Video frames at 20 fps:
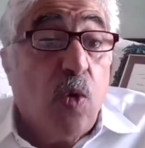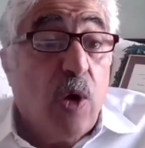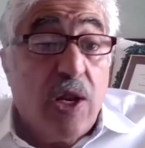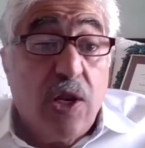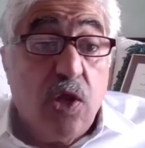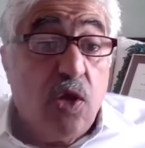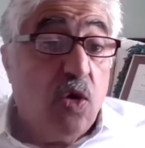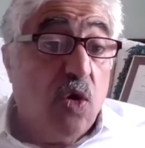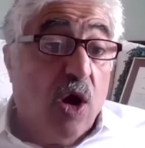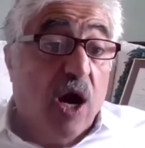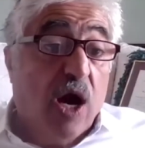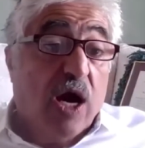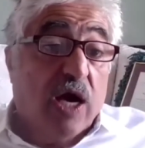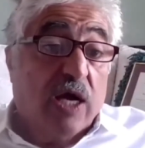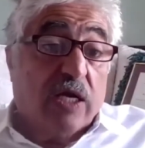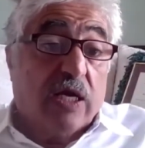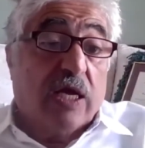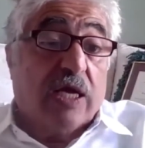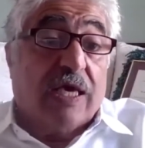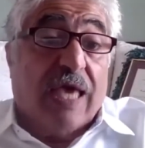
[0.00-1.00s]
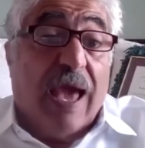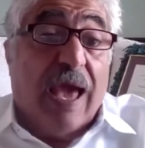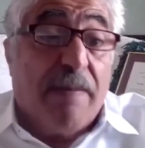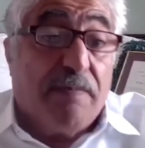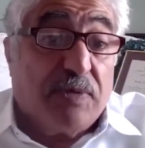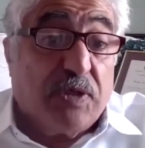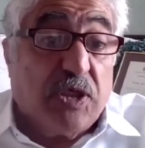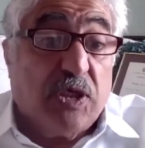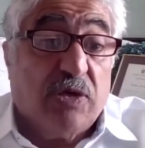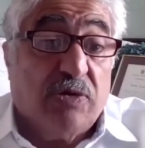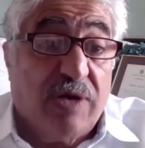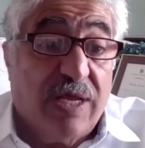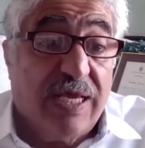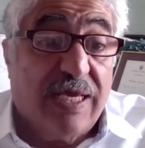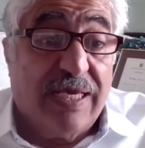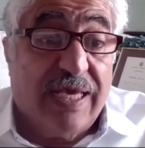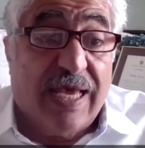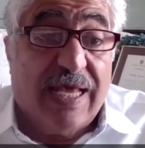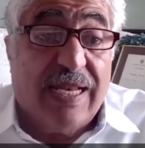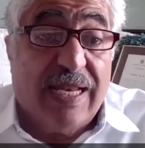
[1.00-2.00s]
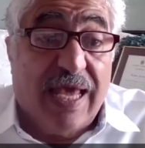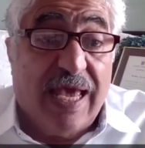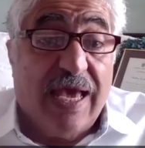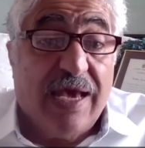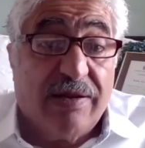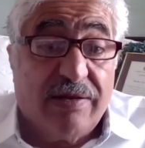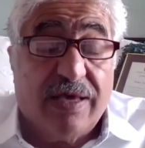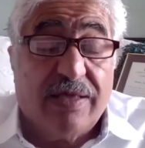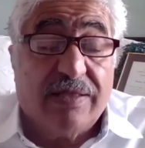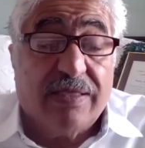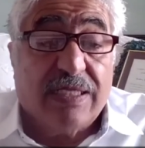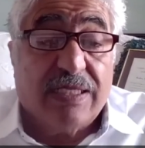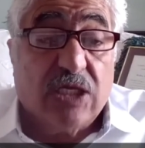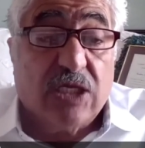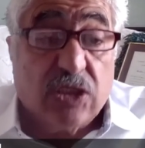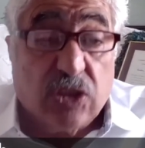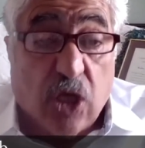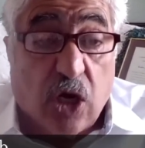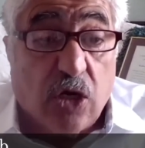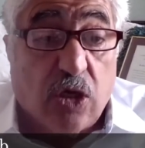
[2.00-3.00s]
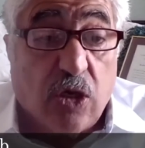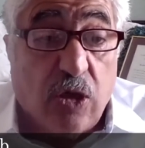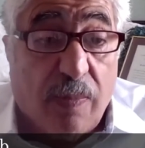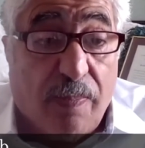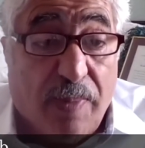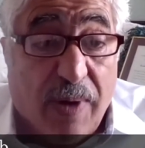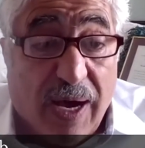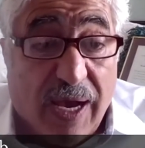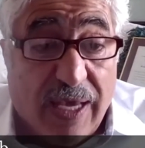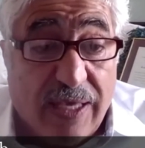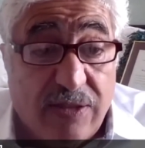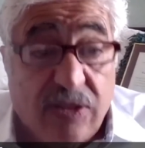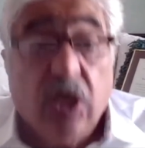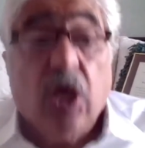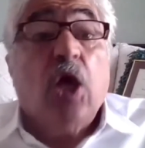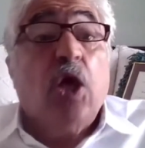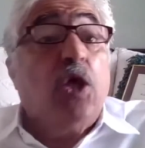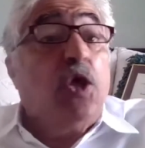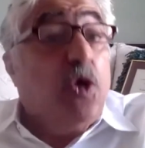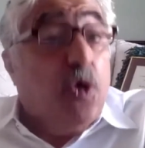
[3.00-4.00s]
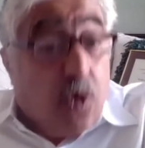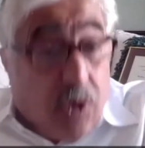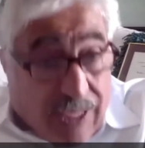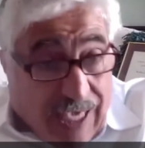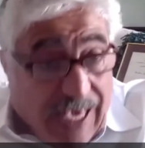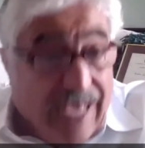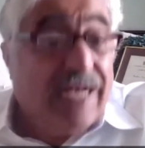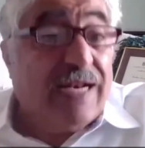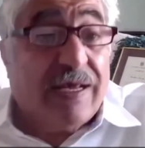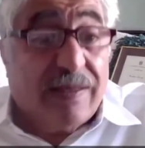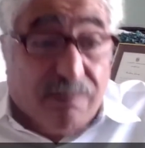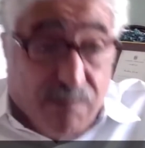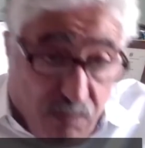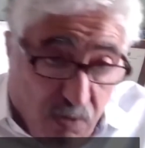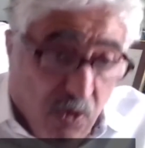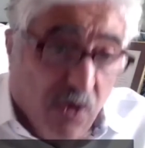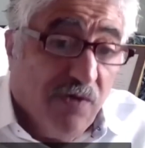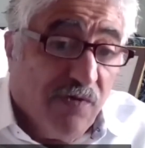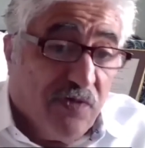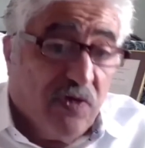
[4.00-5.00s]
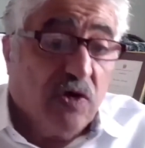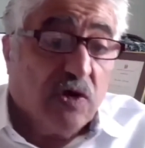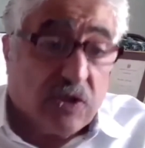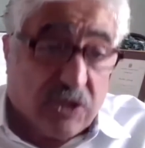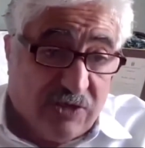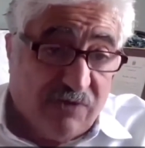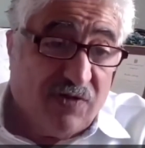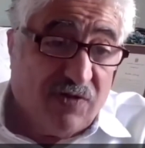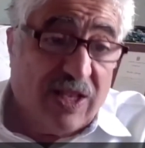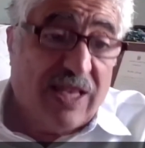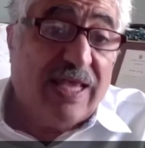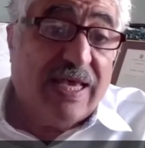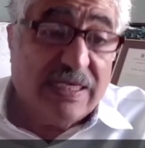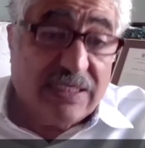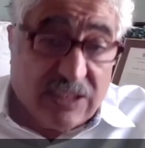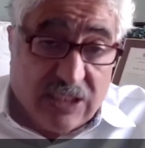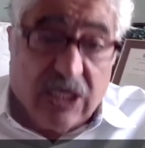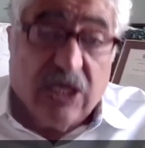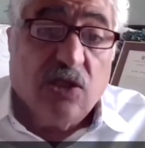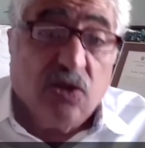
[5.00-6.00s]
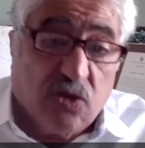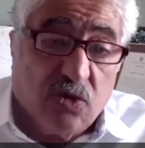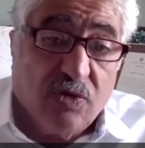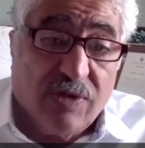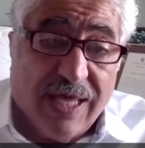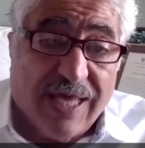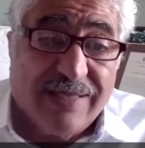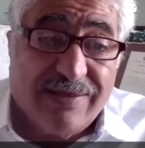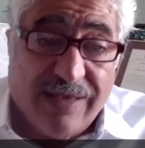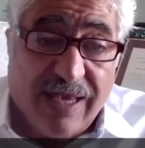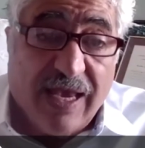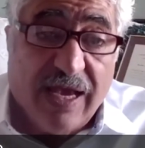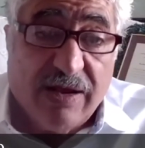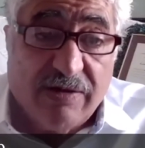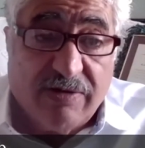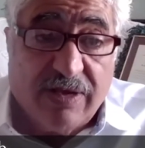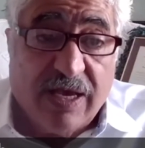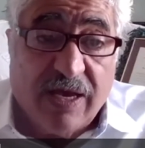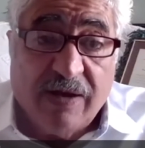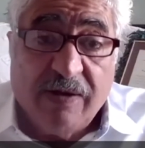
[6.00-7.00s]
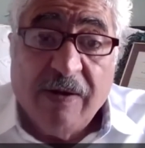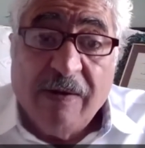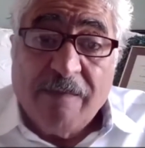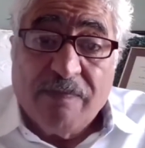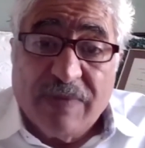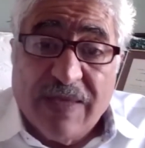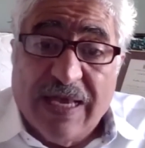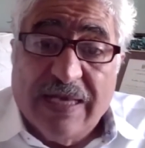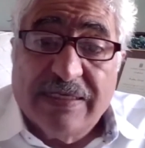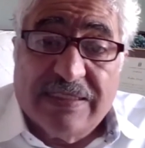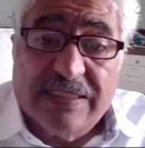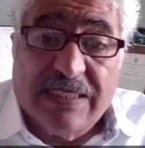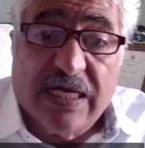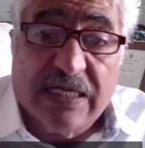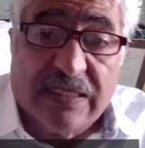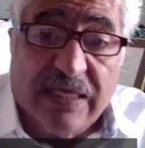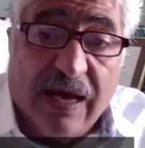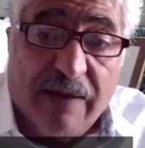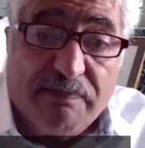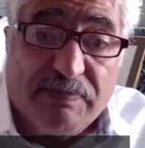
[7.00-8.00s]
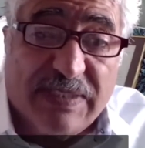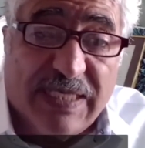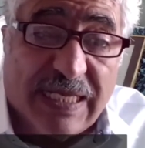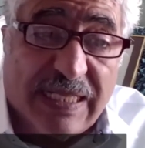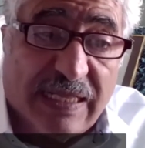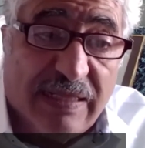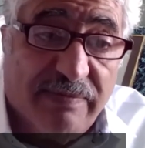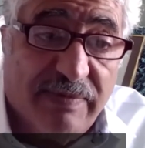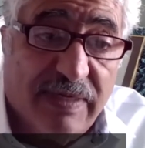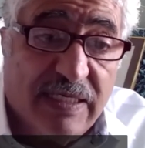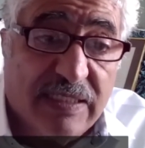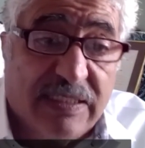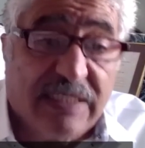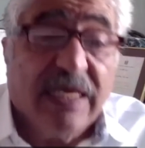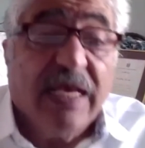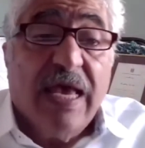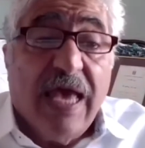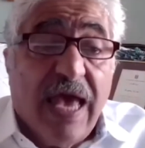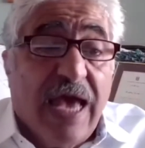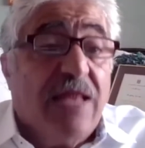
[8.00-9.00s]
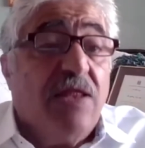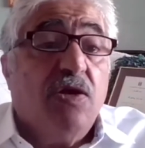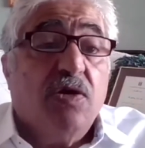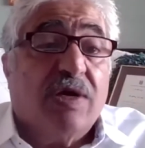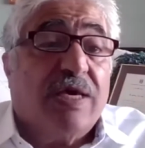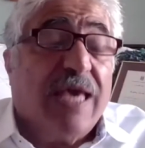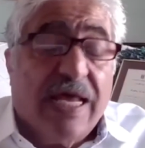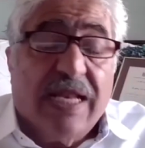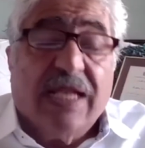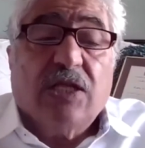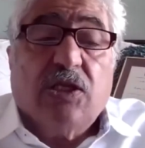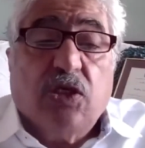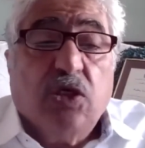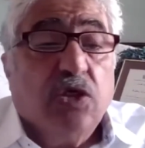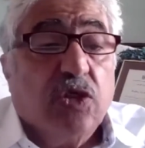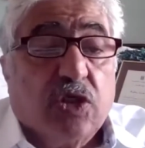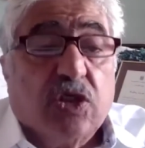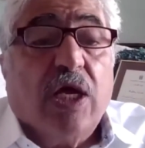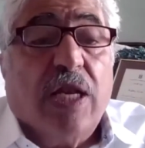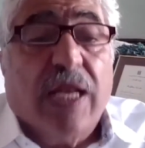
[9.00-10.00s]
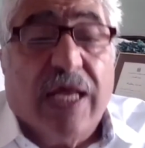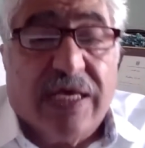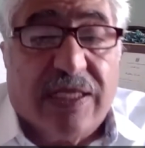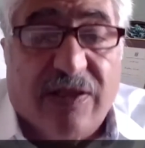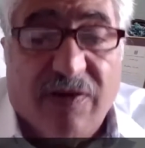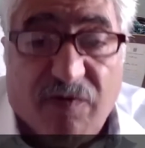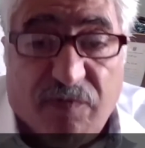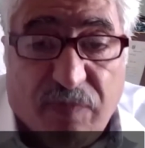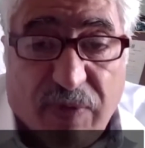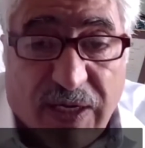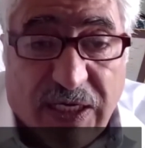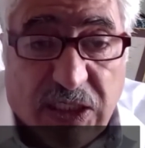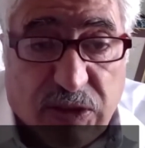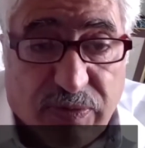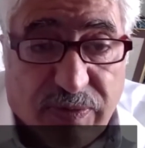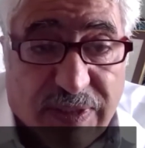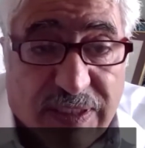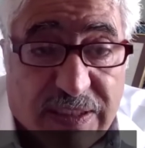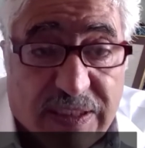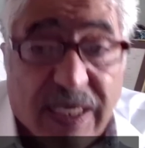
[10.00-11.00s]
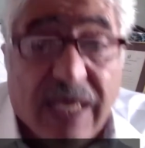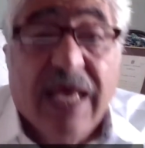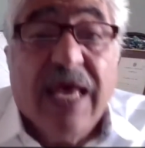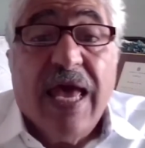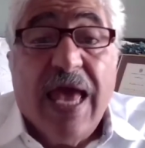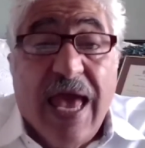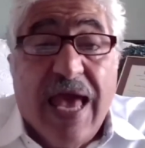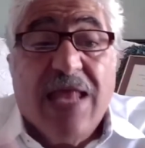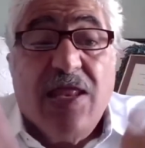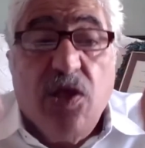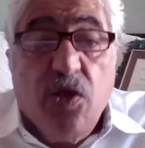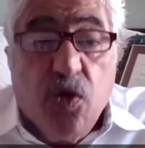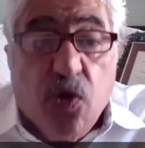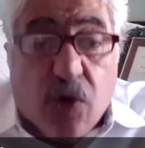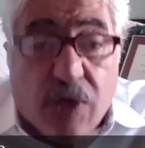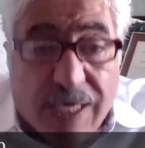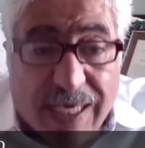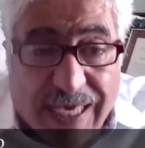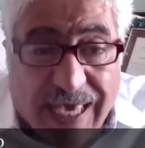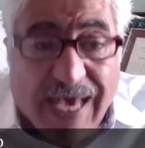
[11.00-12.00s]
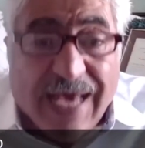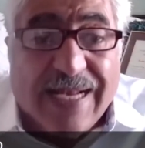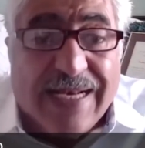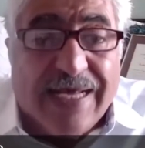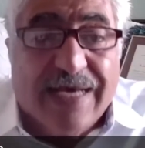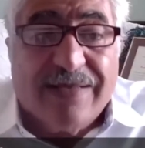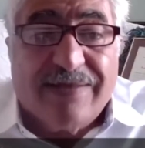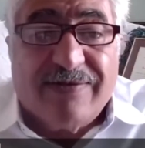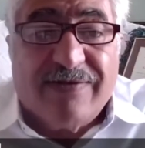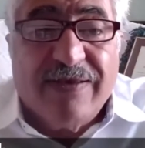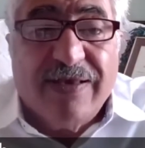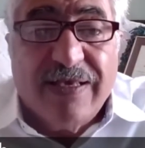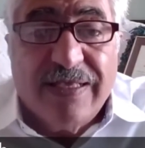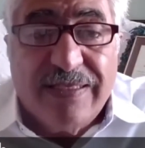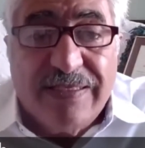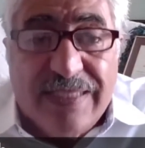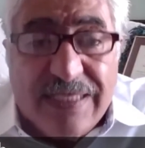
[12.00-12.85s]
When you are capturing an area that is occupied, you cannot move your civilians into that area and set up settlements, and you cannot use collective punishment, and you cannot